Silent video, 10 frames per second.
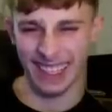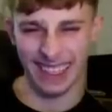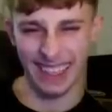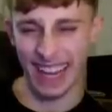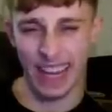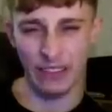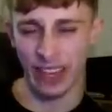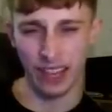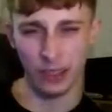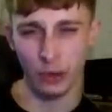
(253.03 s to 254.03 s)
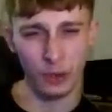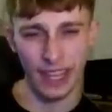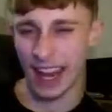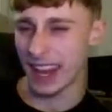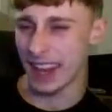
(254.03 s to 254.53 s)
that never gets old.
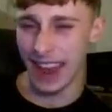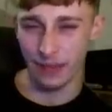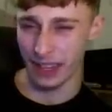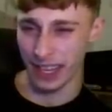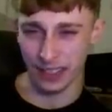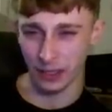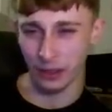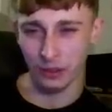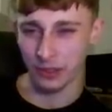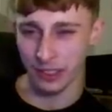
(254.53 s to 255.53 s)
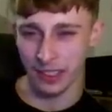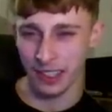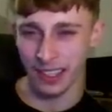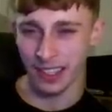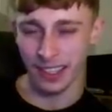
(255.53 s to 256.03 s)
That never gets old.
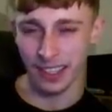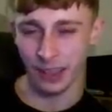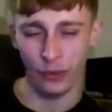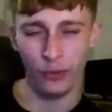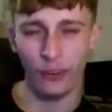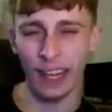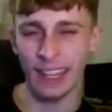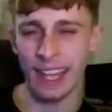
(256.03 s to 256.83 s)
The fact that he